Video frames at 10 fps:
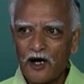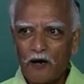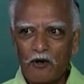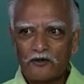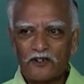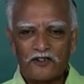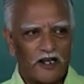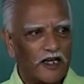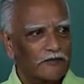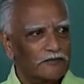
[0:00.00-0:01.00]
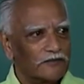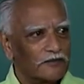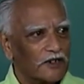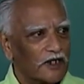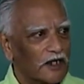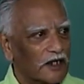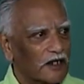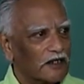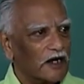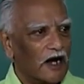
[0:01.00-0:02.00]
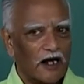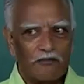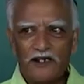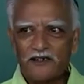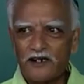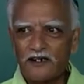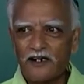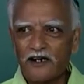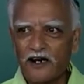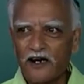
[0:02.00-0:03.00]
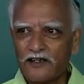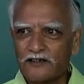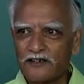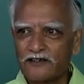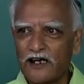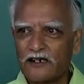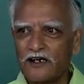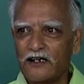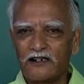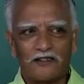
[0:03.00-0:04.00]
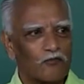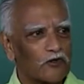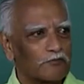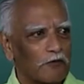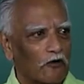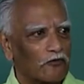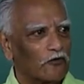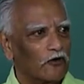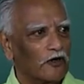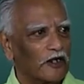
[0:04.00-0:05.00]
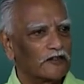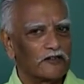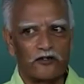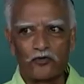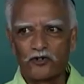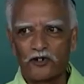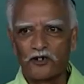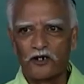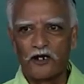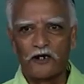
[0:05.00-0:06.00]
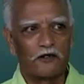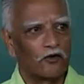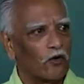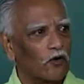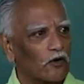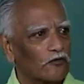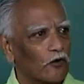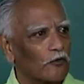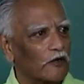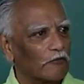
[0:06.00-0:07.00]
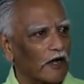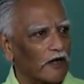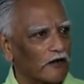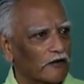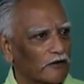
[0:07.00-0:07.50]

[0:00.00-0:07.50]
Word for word: About this time, the army suddenly realizes that it is the most powerful institution in the whole of Roman Empire.